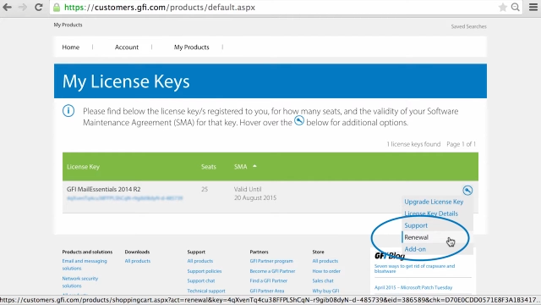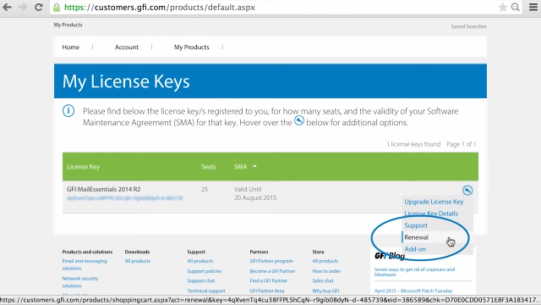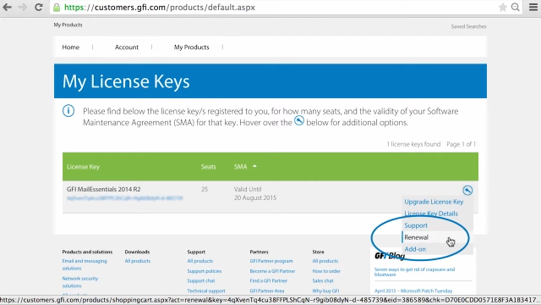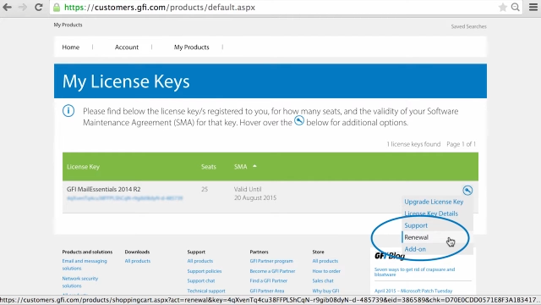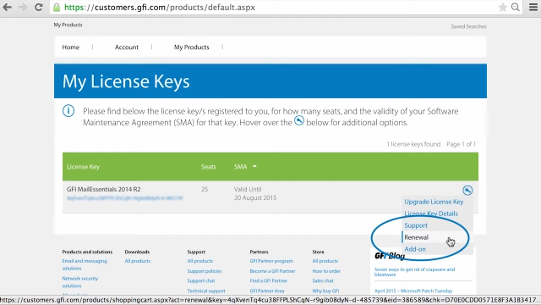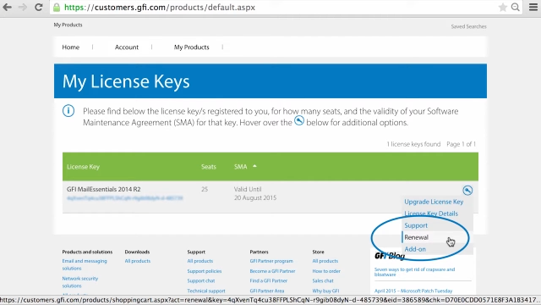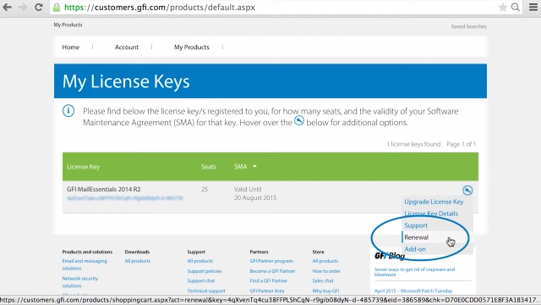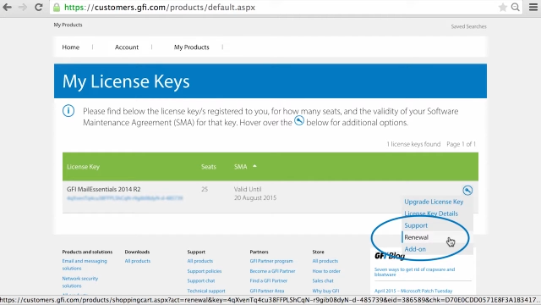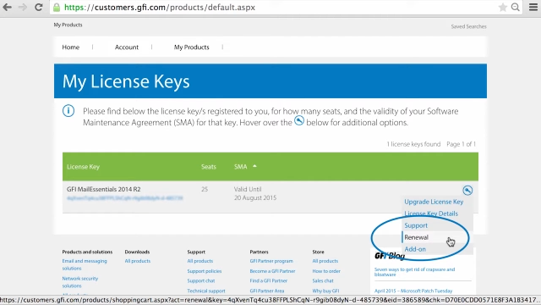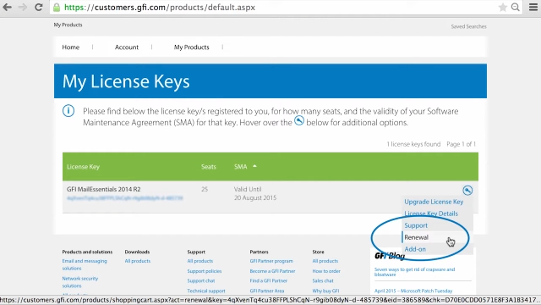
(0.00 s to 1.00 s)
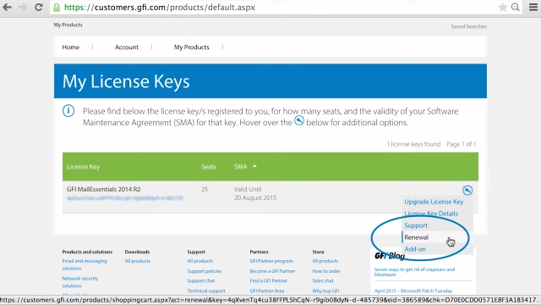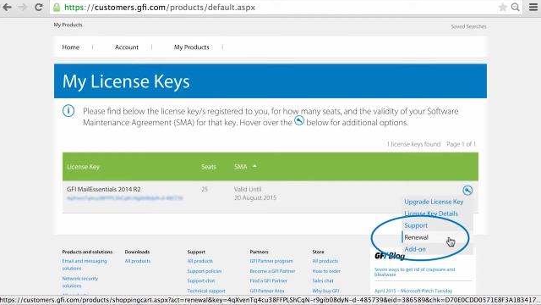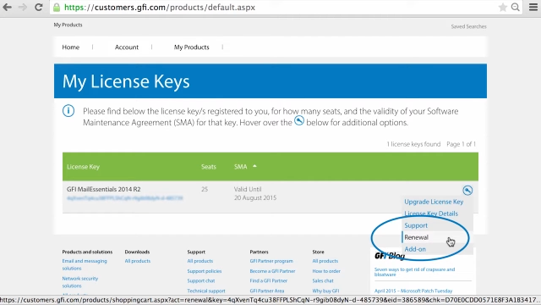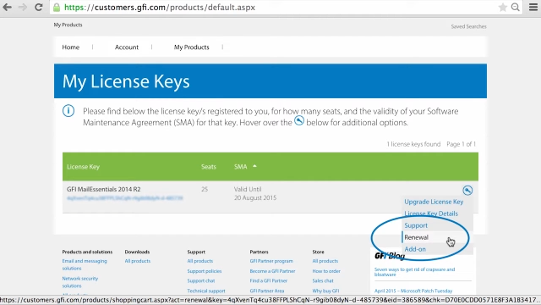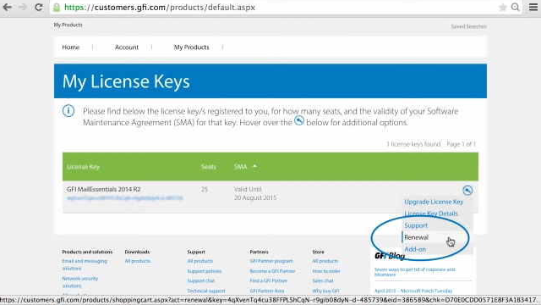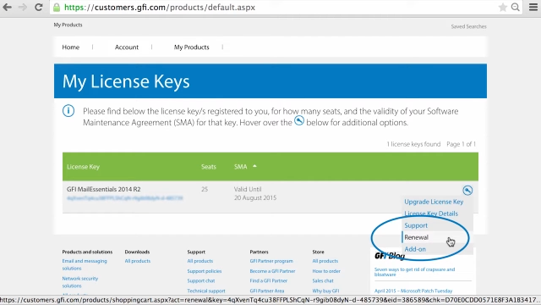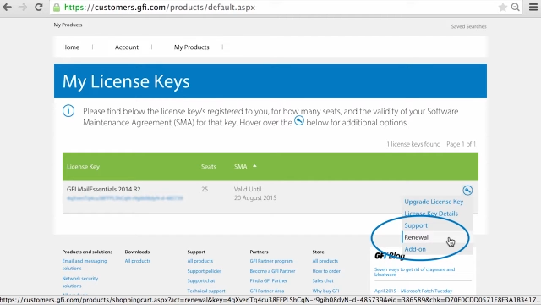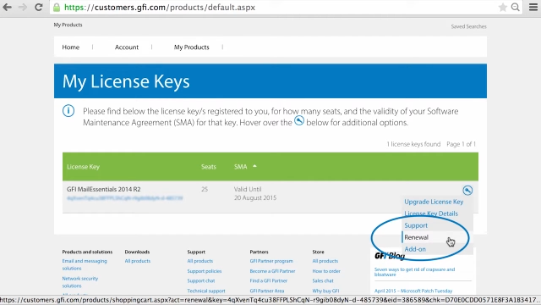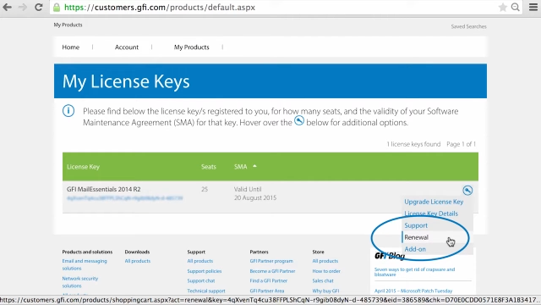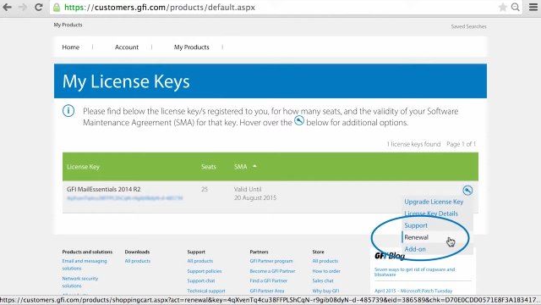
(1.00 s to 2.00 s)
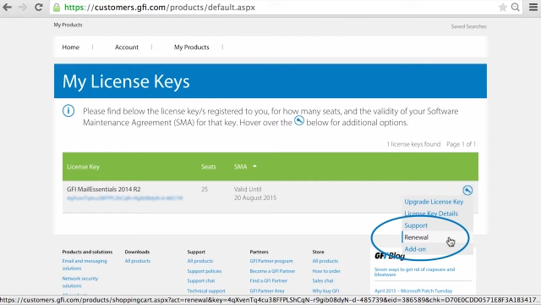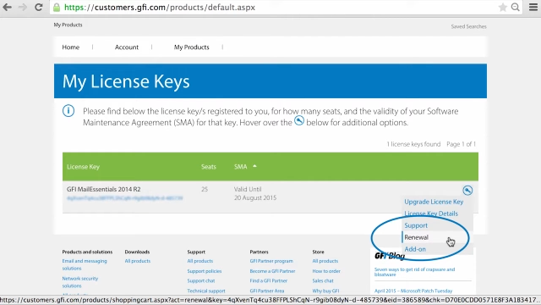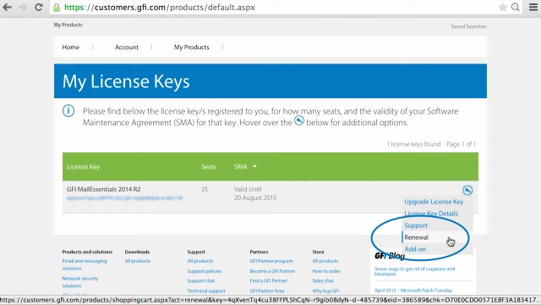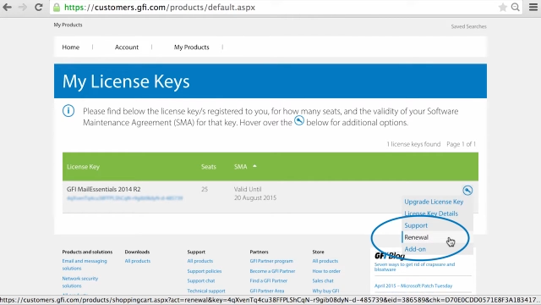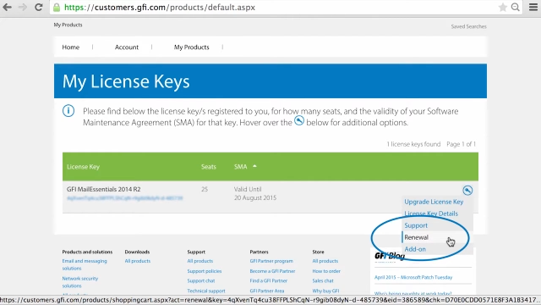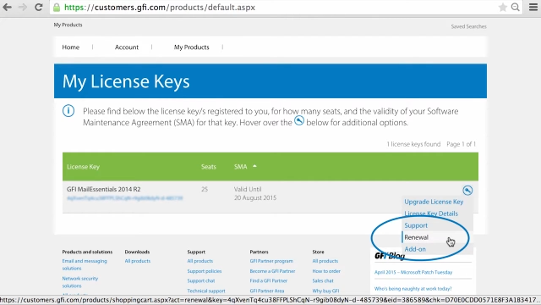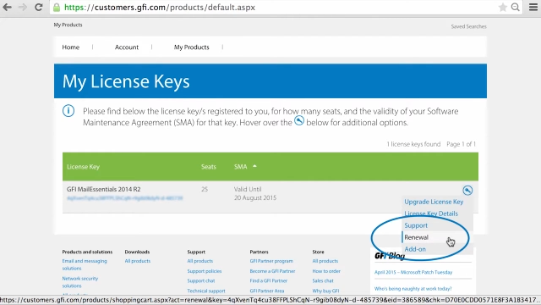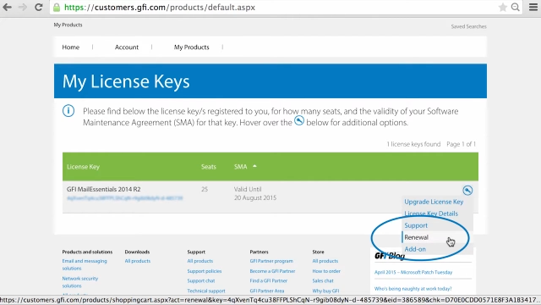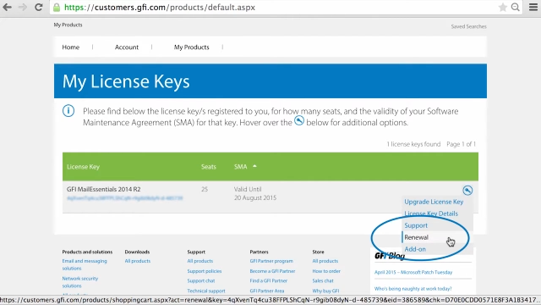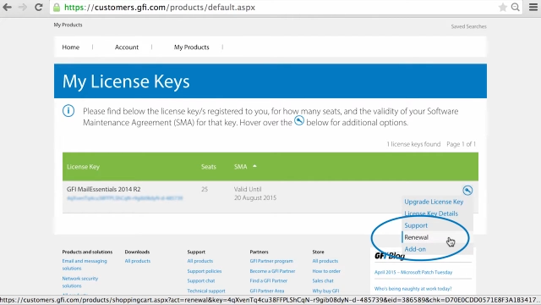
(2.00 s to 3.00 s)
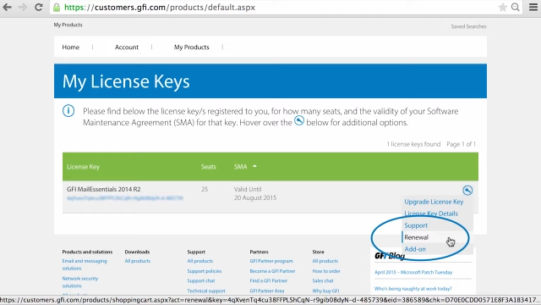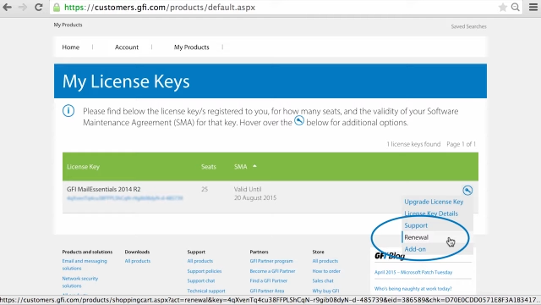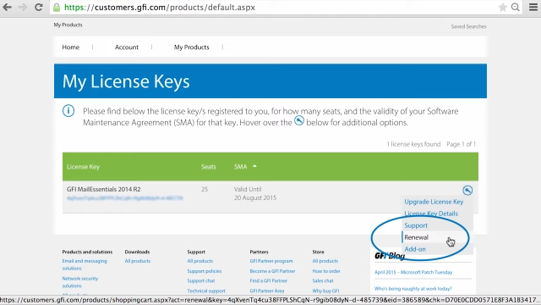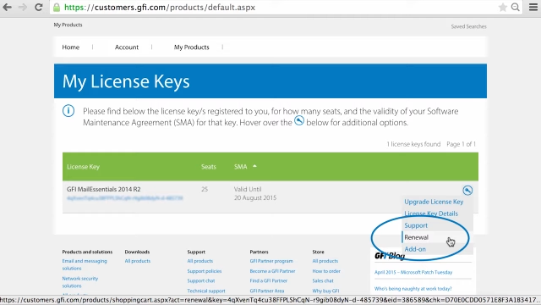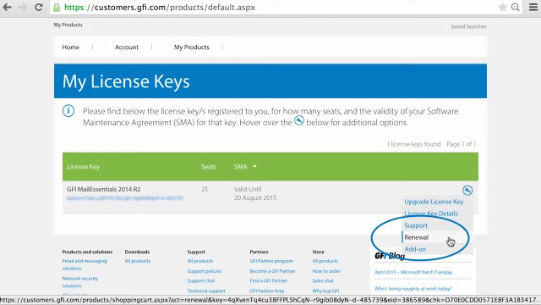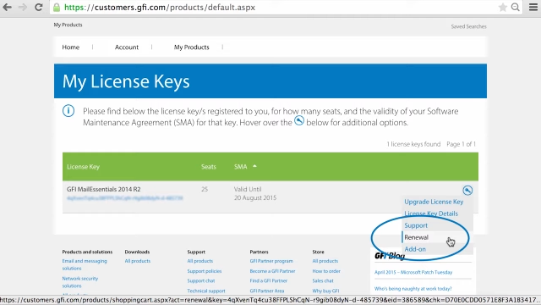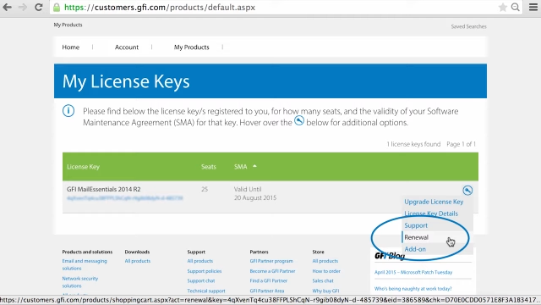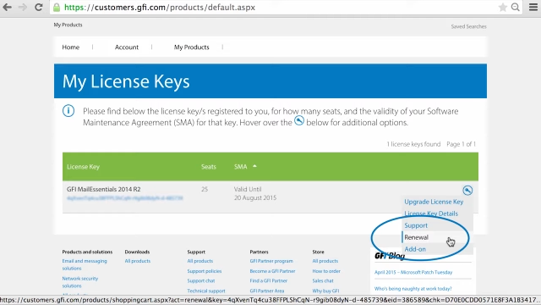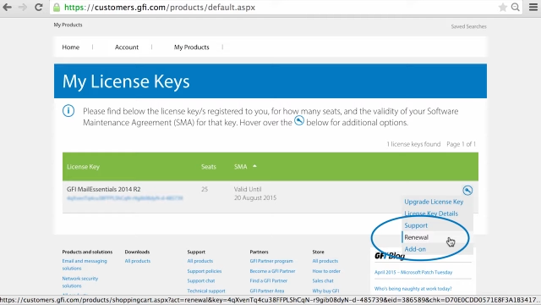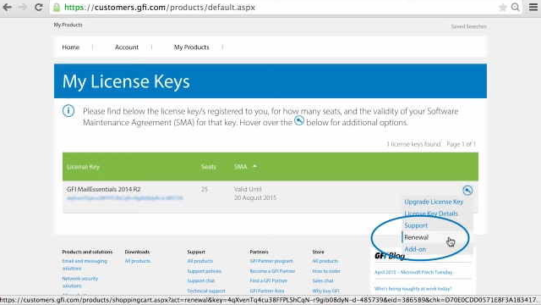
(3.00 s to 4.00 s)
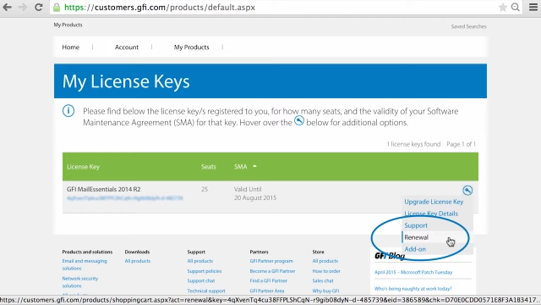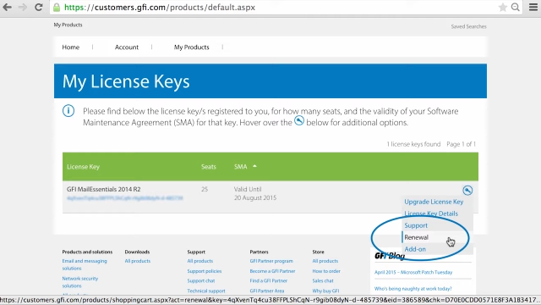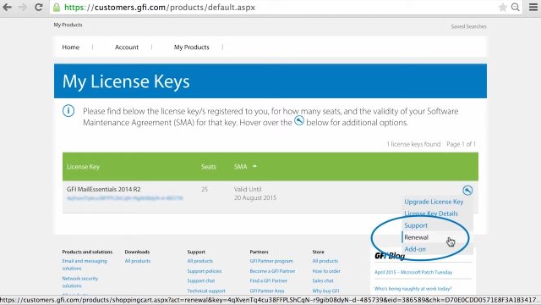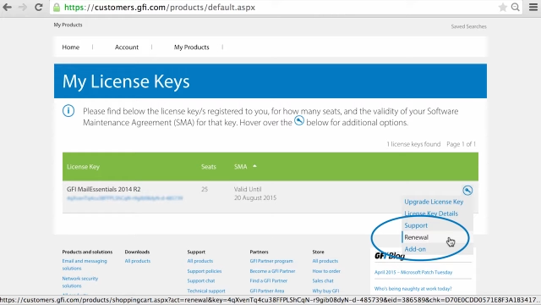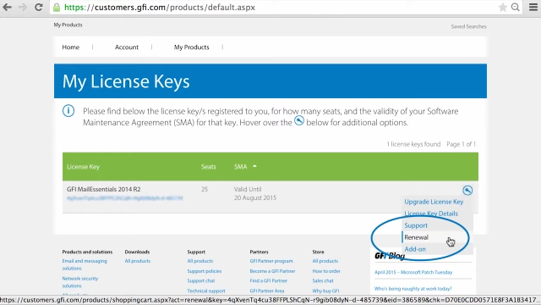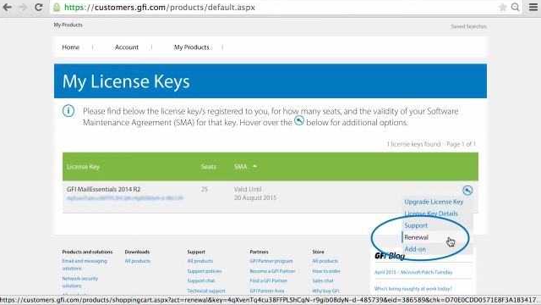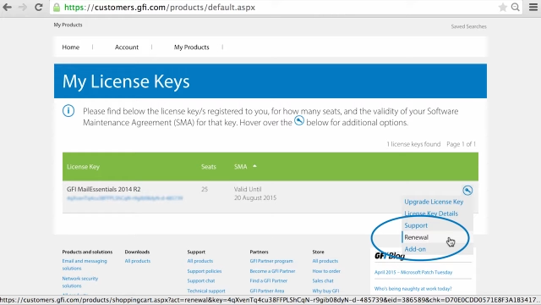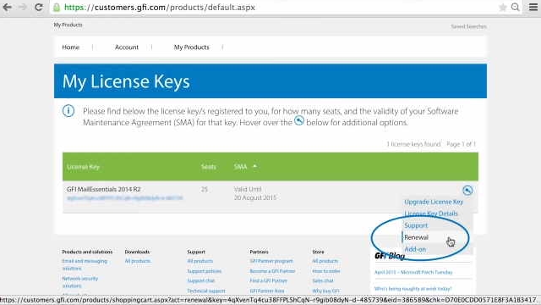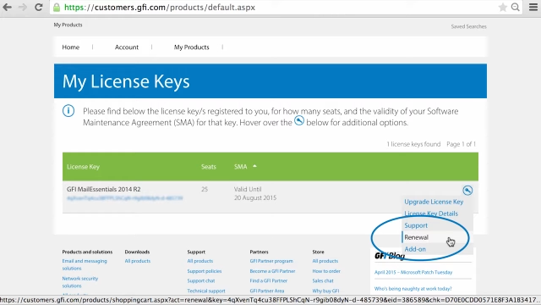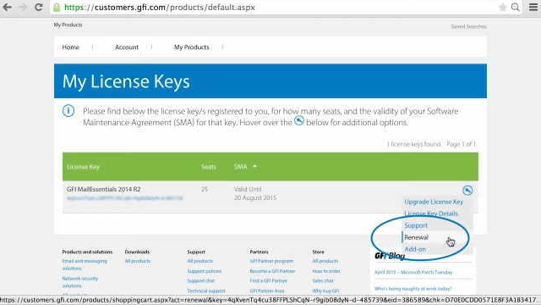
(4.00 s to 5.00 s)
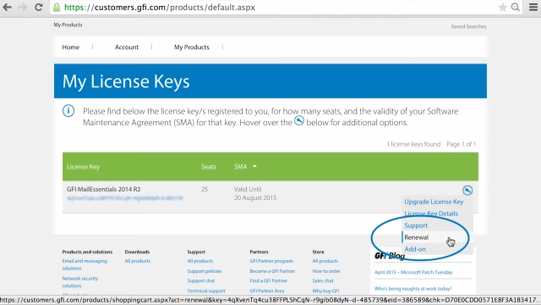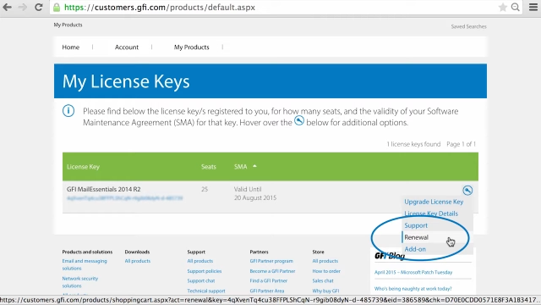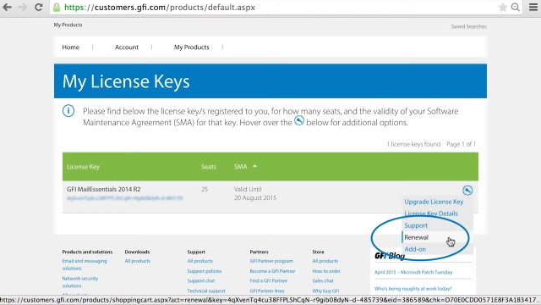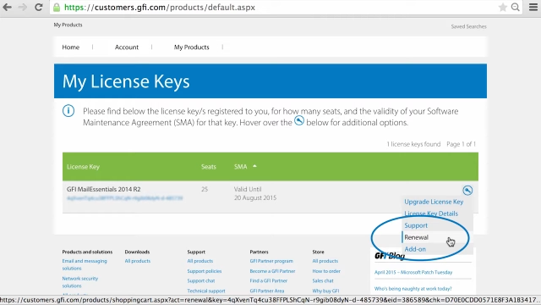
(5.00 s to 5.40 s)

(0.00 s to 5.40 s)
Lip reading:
Nobody's mouth can be seen.